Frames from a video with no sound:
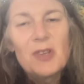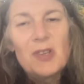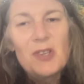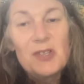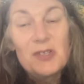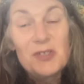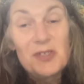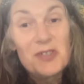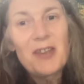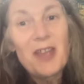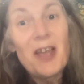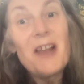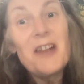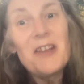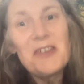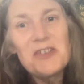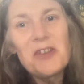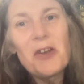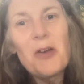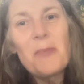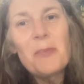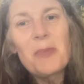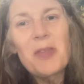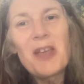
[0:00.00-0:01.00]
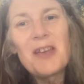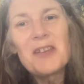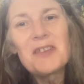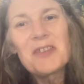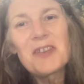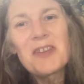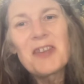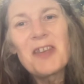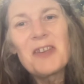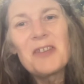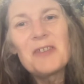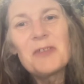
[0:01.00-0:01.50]
It's Kelly Time Cat
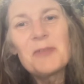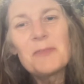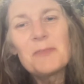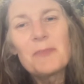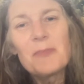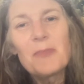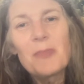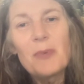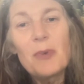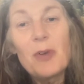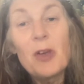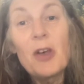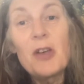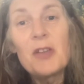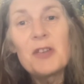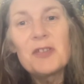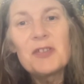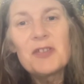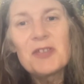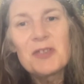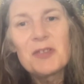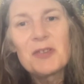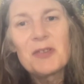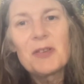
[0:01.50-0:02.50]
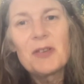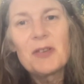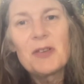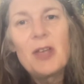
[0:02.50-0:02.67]
again, and